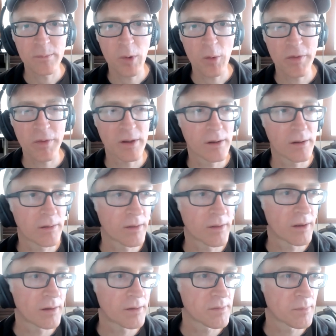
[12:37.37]
both
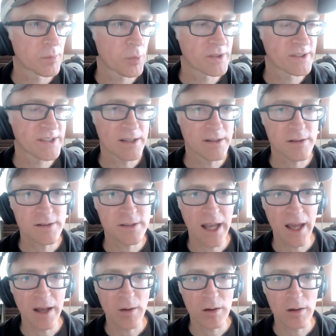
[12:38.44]
the presenters
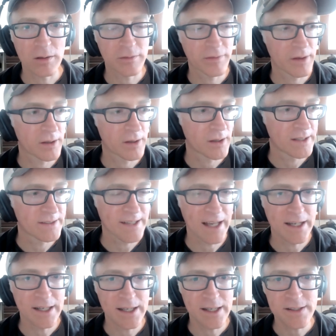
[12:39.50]
and all of the
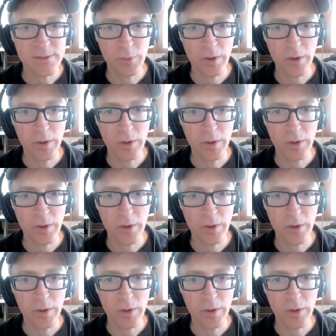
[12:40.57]
attendees.